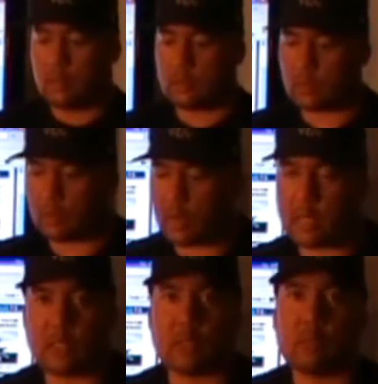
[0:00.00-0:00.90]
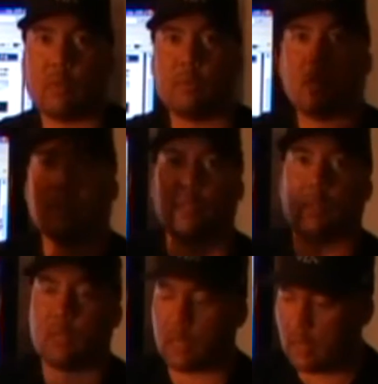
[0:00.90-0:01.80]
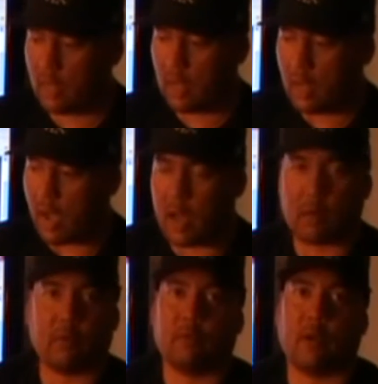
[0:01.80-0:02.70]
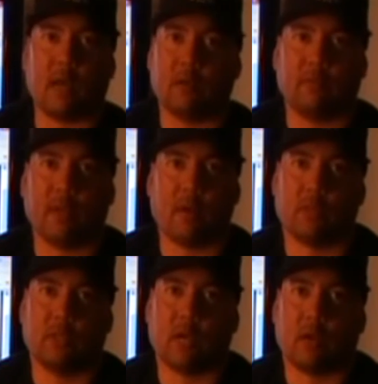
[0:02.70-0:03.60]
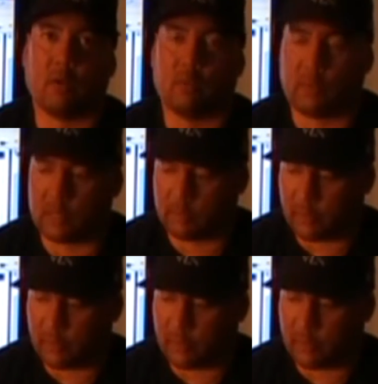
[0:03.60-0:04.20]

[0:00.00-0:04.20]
So I just ripped out the unit. I don't fly with the gyro with this